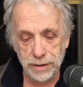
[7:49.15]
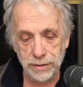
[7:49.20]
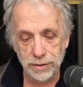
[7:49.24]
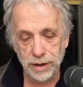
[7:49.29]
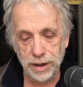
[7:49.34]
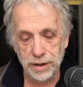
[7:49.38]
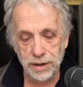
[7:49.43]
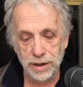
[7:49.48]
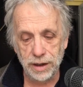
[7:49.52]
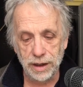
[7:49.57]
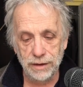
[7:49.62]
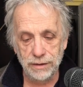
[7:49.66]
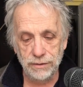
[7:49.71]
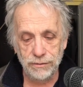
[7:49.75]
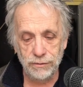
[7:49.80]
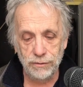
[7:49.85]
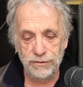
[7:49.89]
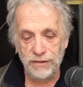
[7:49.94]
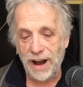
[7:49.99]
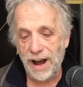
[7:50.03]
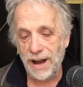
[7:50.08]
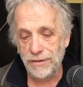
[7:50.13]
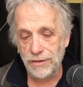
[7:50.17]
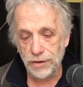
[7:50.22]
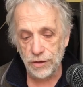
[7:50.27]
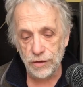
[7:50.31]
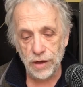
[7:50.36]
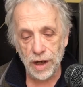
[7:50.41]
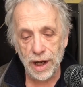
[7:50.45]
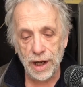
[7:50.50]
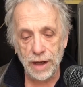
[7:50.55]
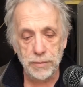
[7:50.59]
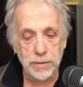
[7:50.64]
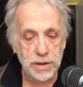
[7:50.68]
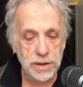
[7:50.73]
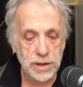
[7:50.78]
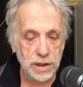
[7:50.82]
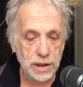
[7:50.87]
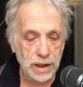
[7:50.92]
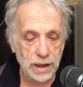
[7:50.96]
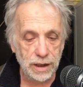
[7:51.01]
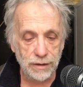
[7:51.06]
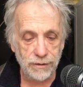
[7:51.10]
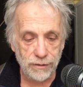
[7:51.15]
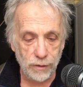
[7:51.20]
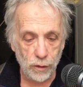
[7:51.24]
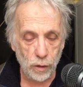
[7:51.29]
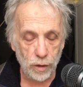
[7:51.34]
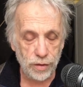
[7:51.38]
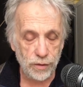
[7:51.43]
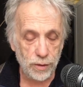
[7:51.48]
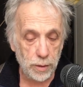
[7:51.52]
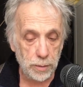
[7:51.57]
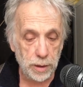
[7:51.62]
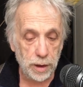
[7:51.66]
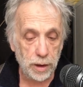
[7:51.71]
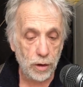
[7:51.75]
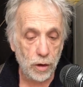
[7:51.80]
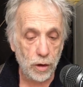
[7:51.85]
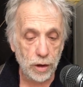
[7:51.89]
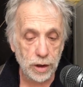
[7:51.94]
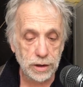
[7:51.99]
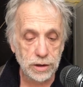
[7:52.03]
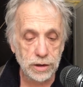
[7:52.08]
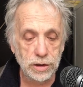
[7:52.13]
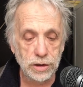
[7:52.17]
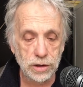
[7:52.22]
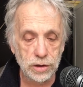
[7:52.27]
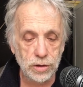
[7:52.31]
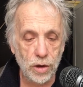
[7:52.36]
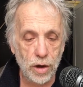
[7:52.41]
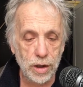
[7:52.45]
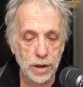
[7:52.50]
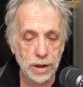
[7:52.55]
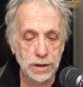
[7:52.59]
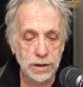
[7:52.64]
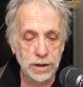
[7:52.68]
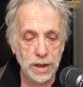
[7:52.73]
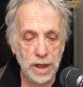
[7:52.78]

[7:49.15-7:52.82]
the 5 of diamonds leading 4th from our longest and strongest,